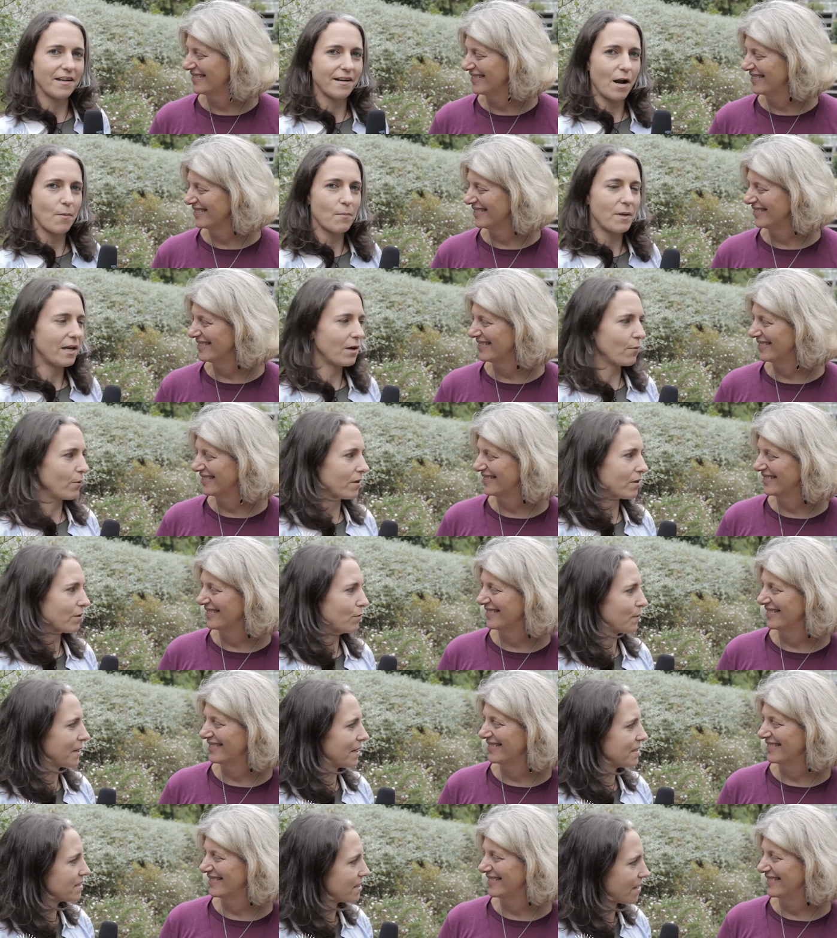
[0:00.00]
Speaker 1: and I'm here with
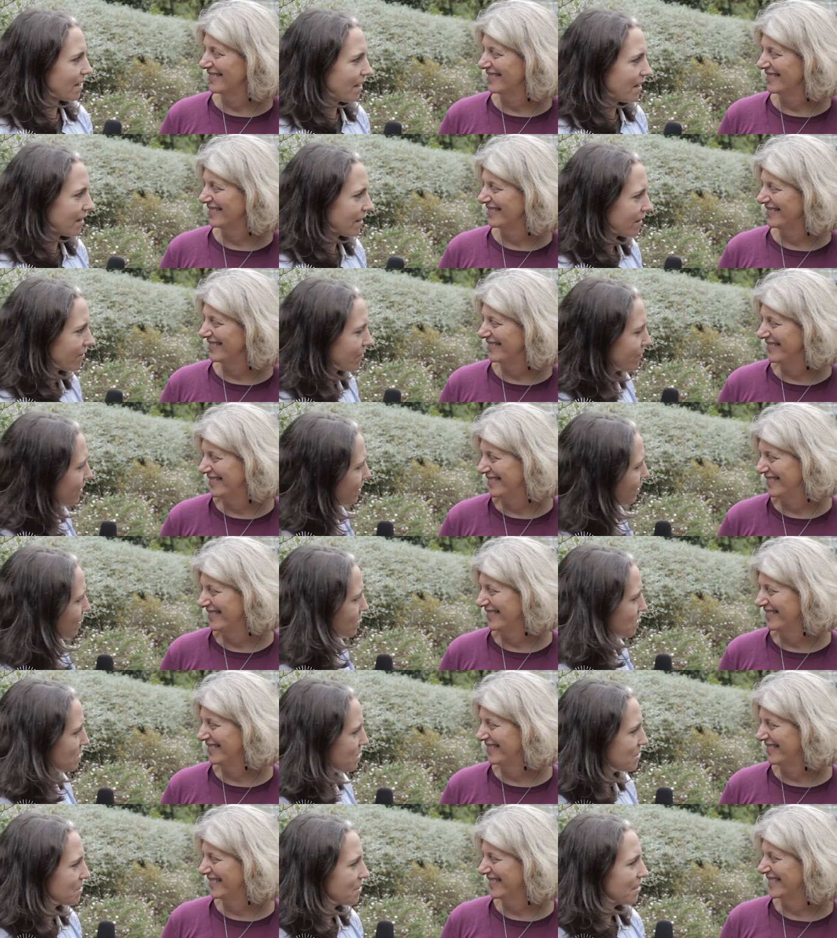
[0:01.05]
Melissa Clark
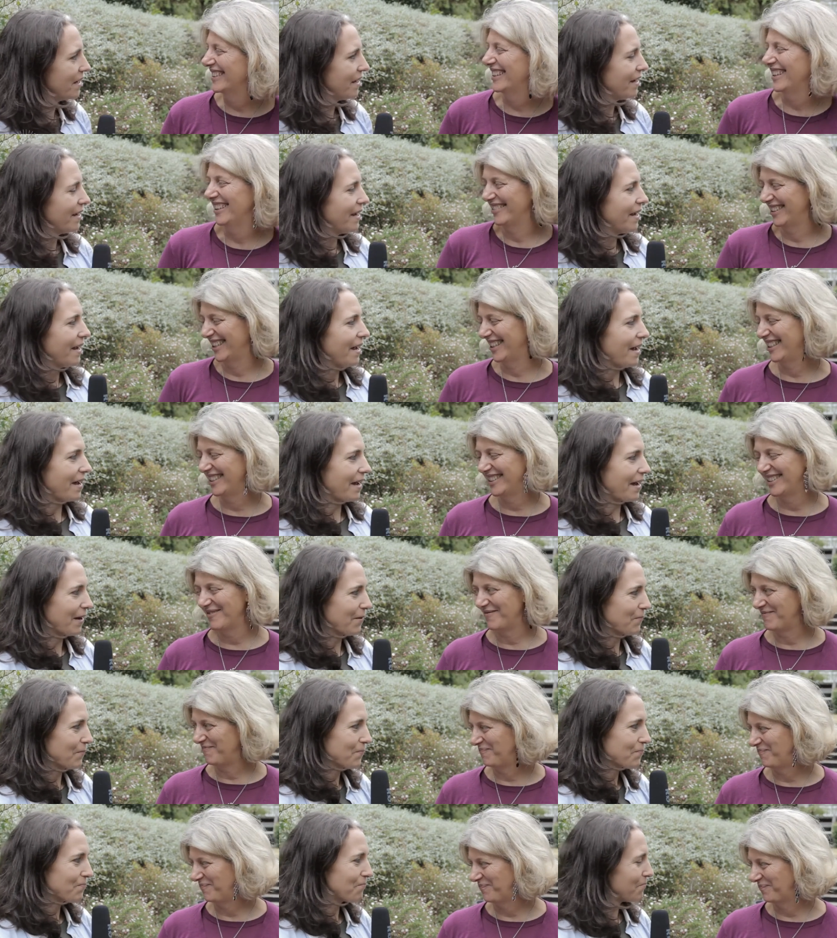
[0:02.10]
Reynolds.
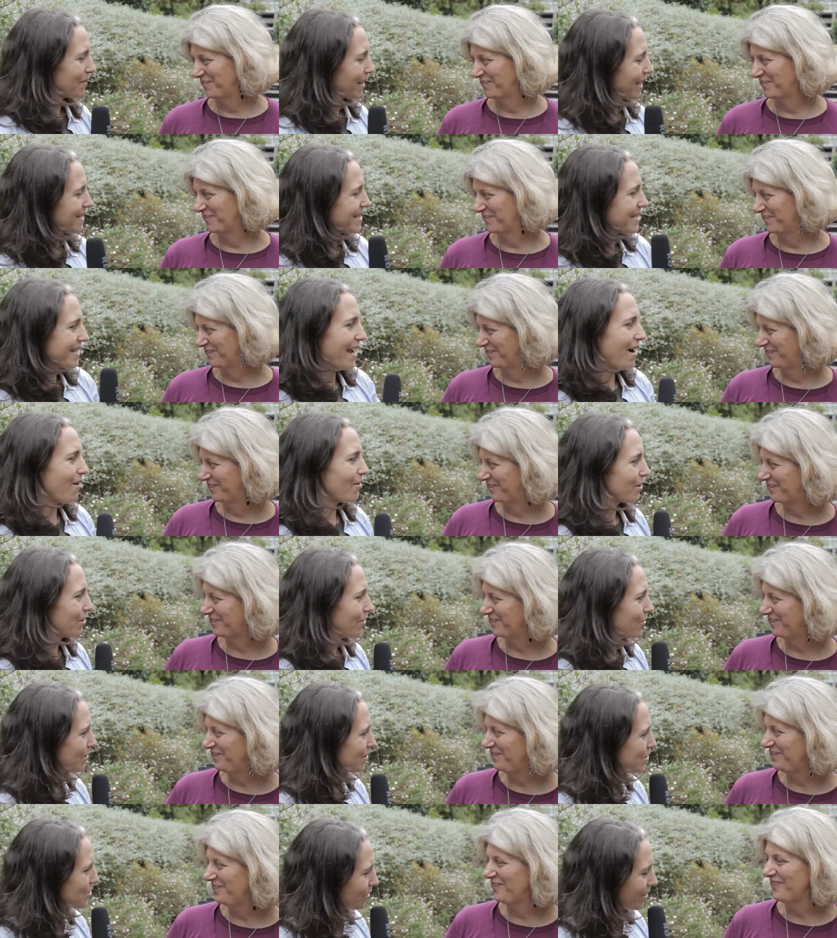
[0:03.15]
Um, Melissa, how are
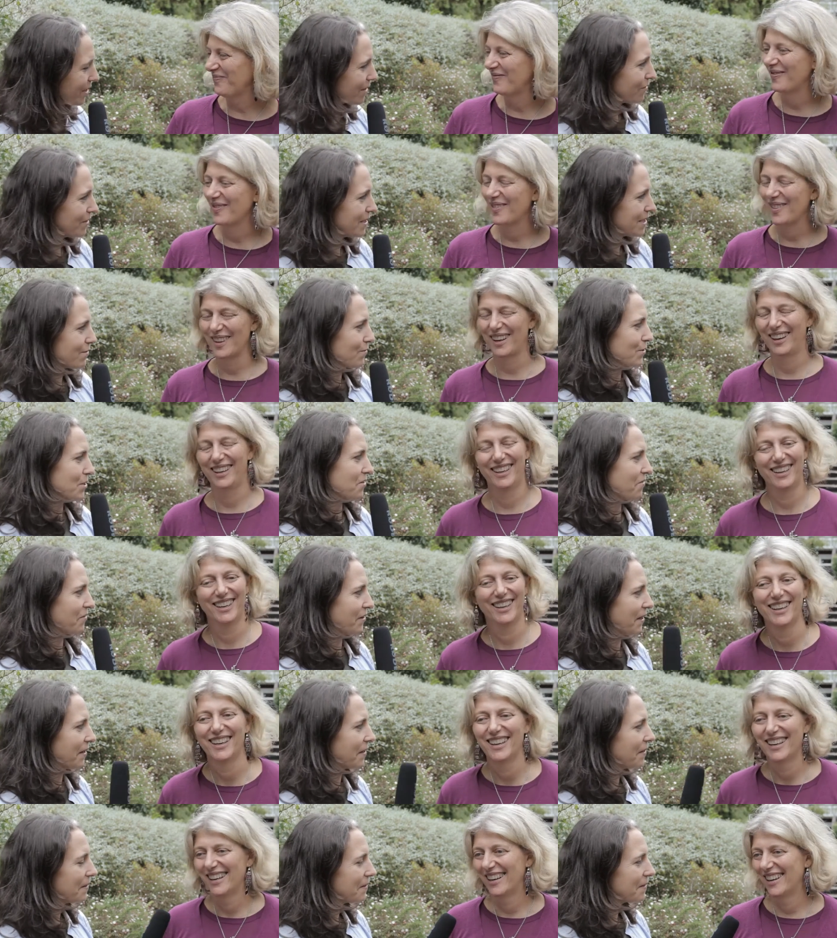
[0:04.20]
you enjoying
Speaker 2: the festival so
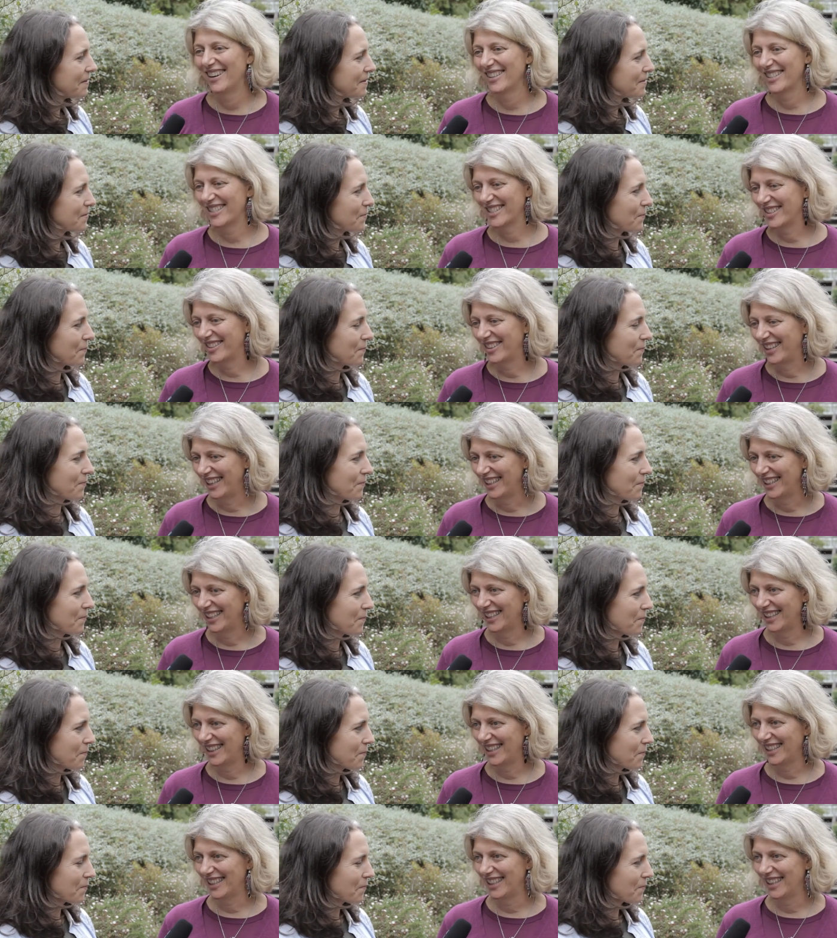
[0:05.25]
far? Oh, it's great. I
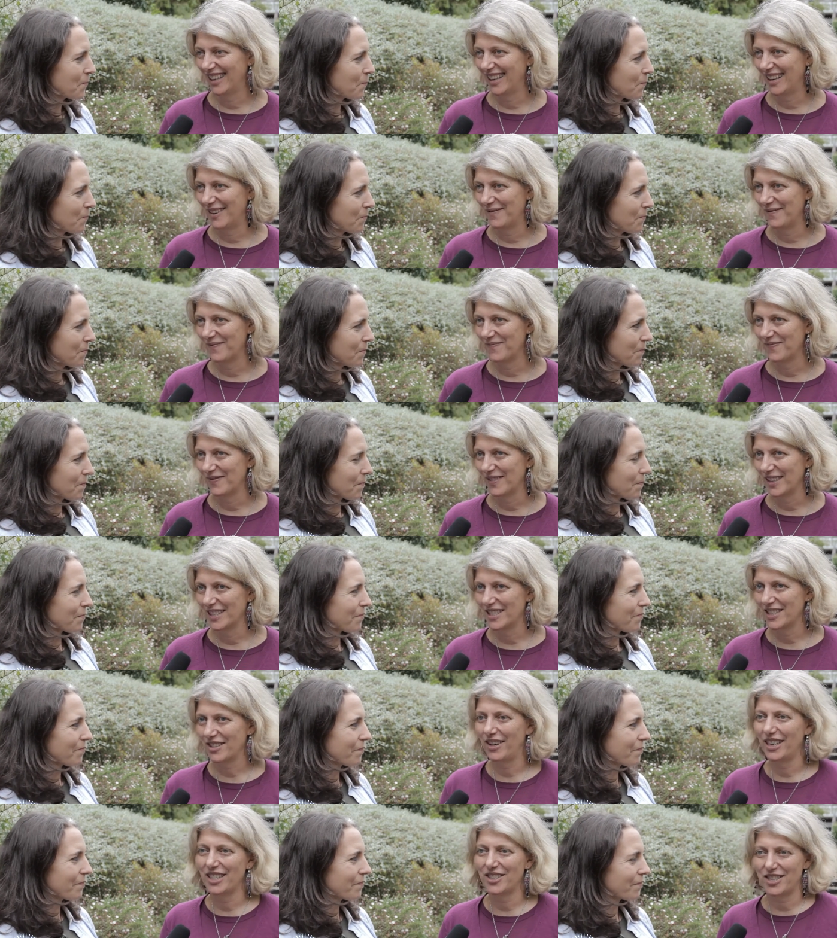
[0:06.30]
think um,
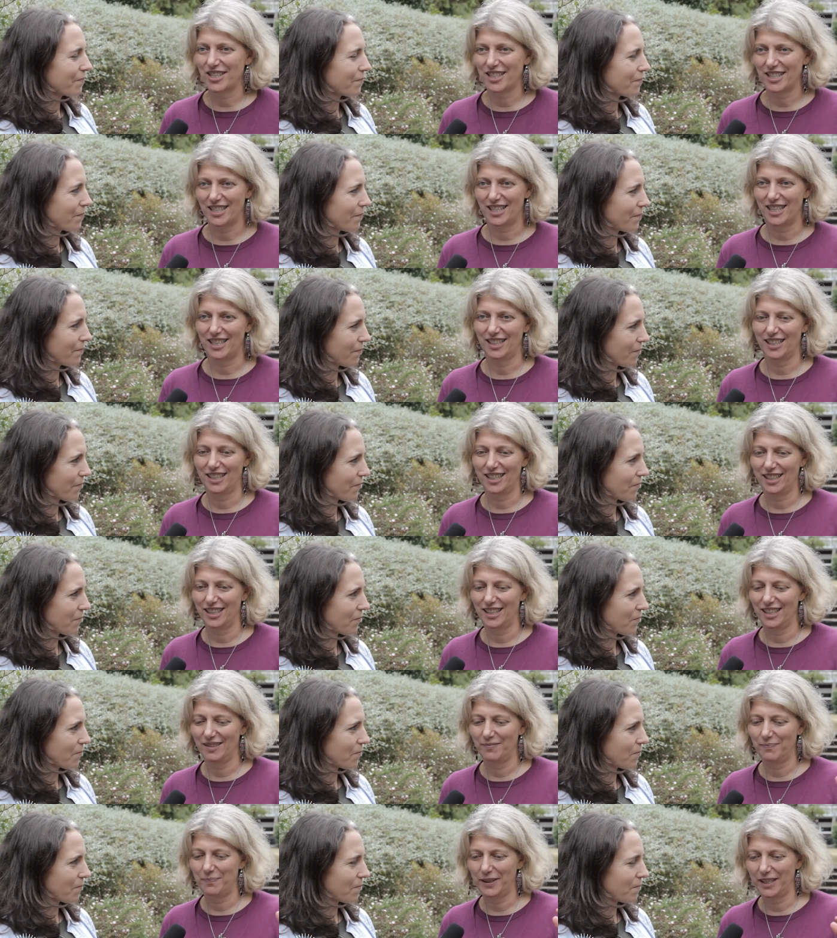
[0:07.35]
it's great just to
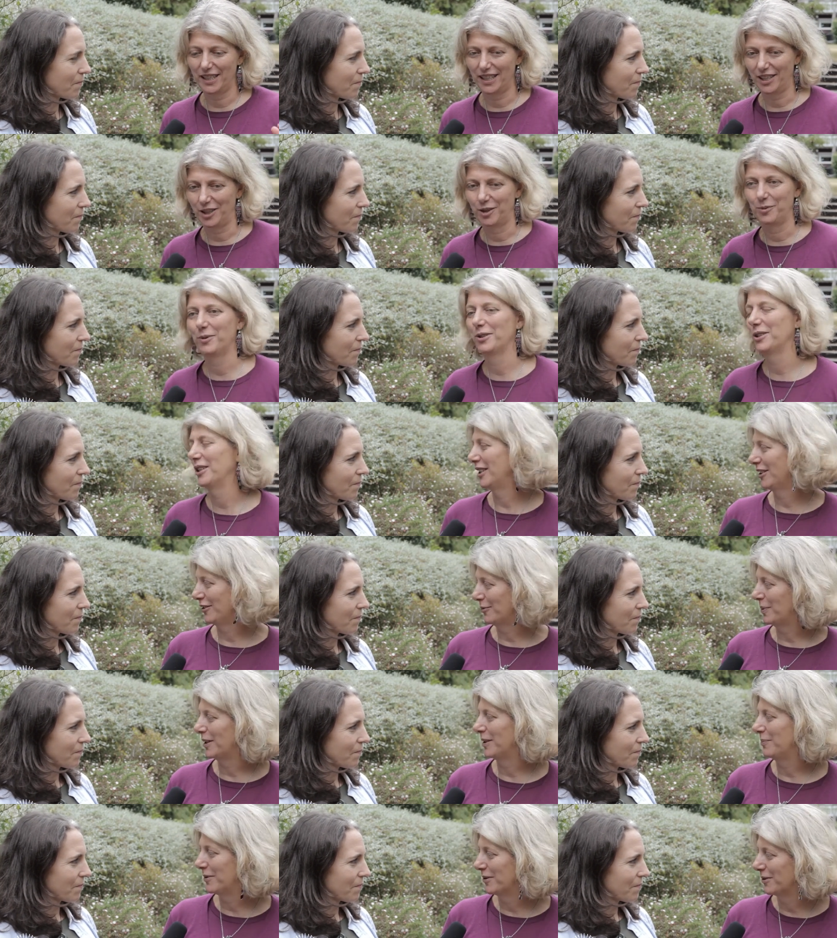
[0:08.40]
be in a community of
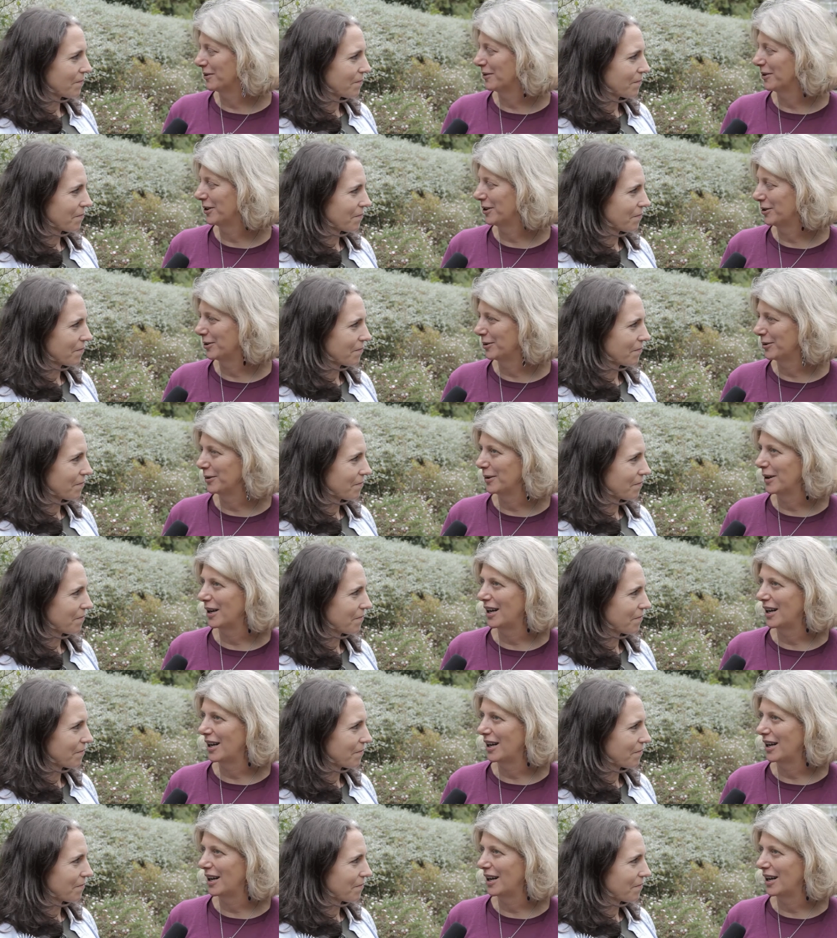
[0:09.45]
people who